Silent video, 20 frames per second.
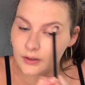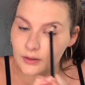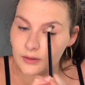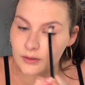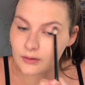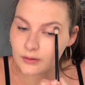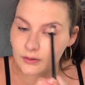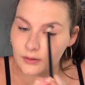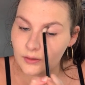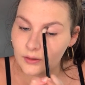
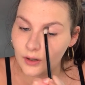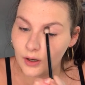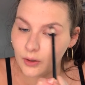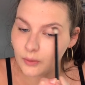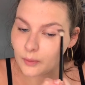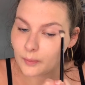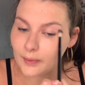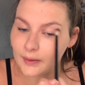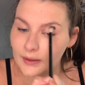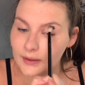so
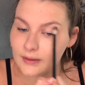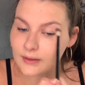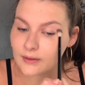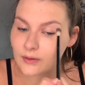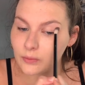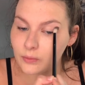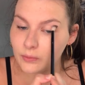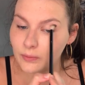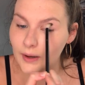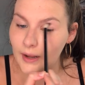we're putting
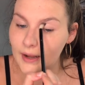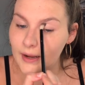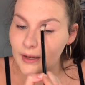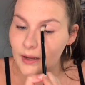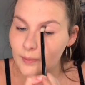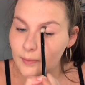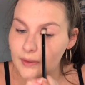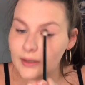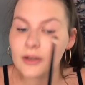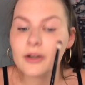this right
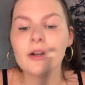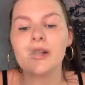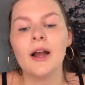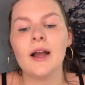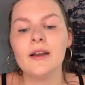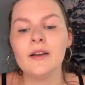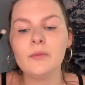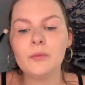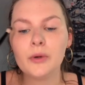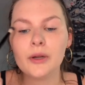up here,
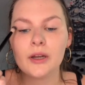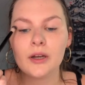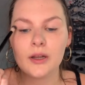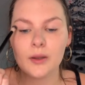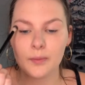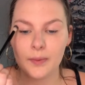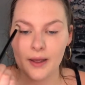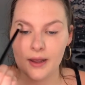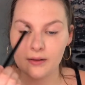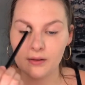kind of bringing
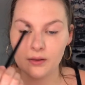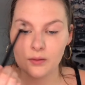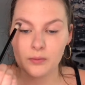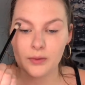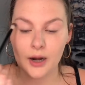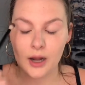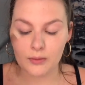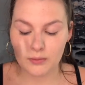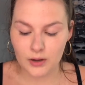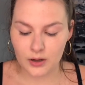it past the
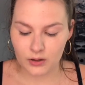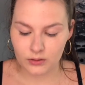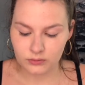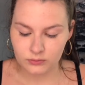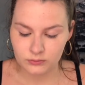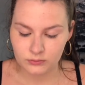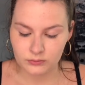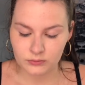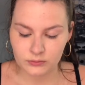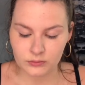brow
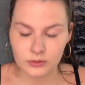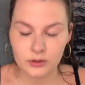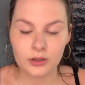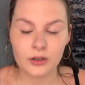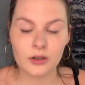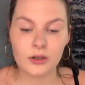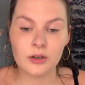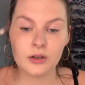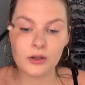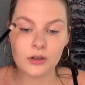bone,
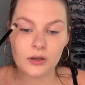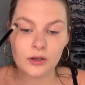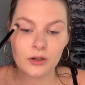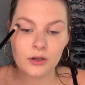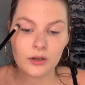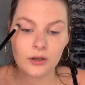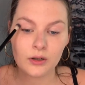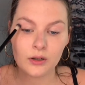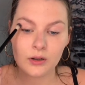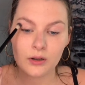
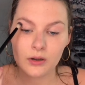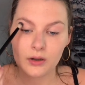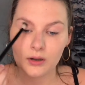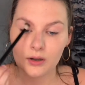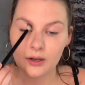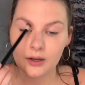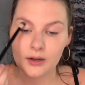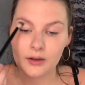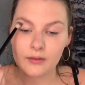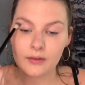
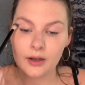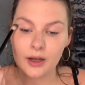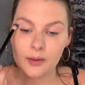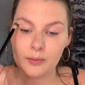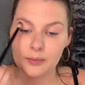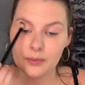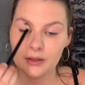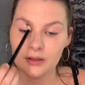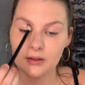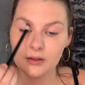kind of
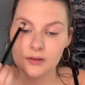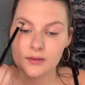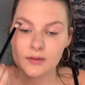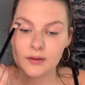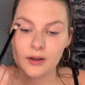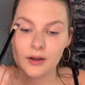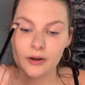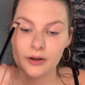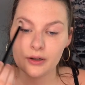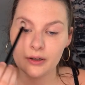up in this
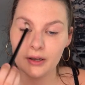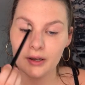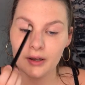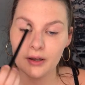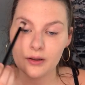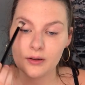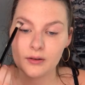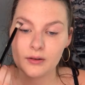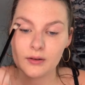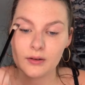
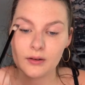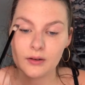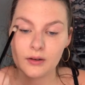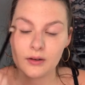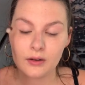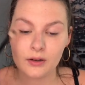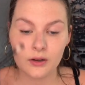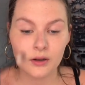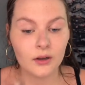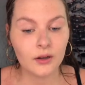area
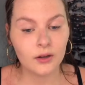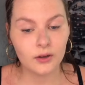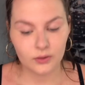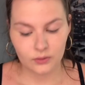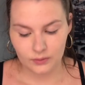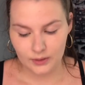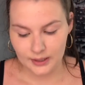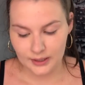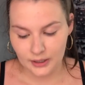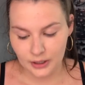
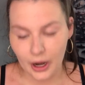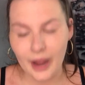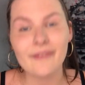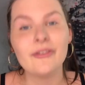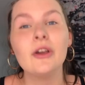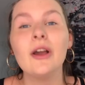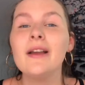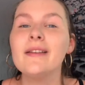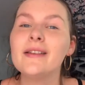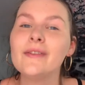right here. Have
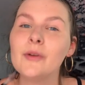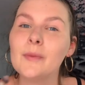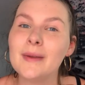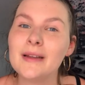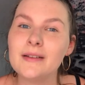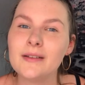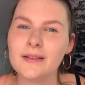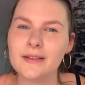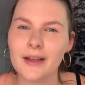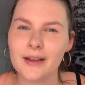you guys ever
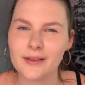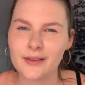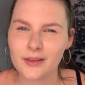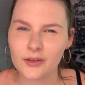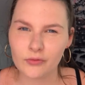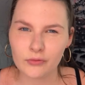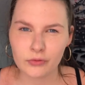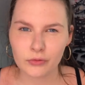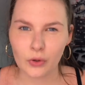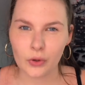been to
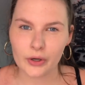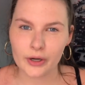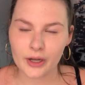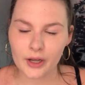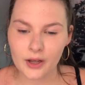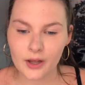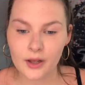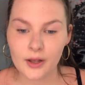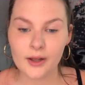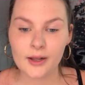Destin,
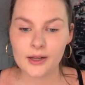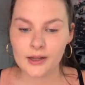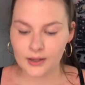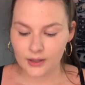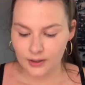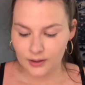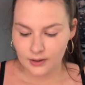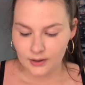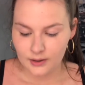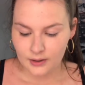Florida?
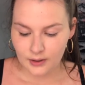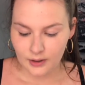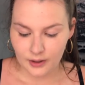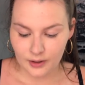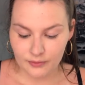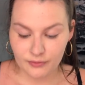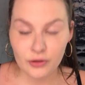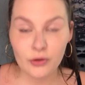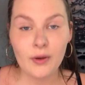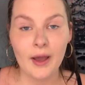
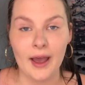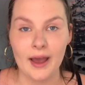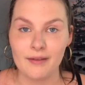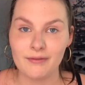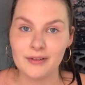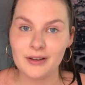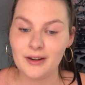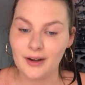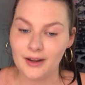If you haven't,